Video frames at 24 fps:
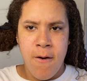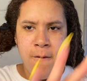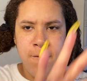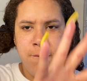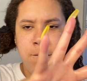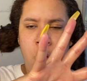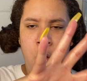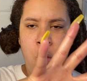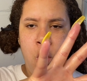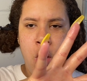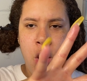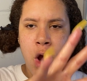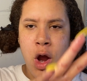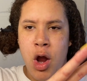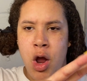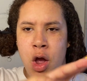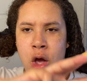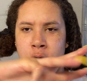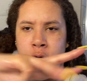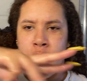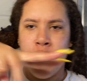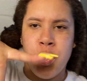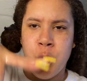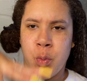4,
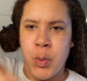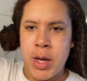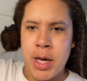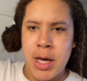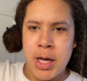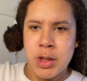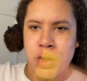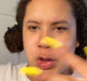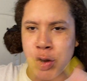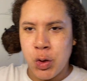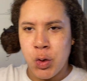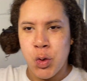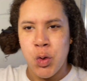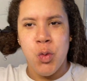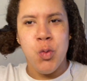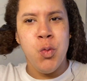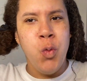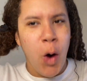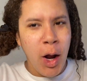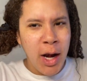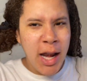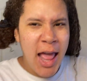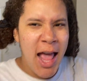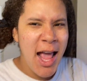3, 2,
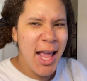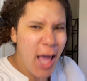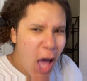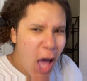1, let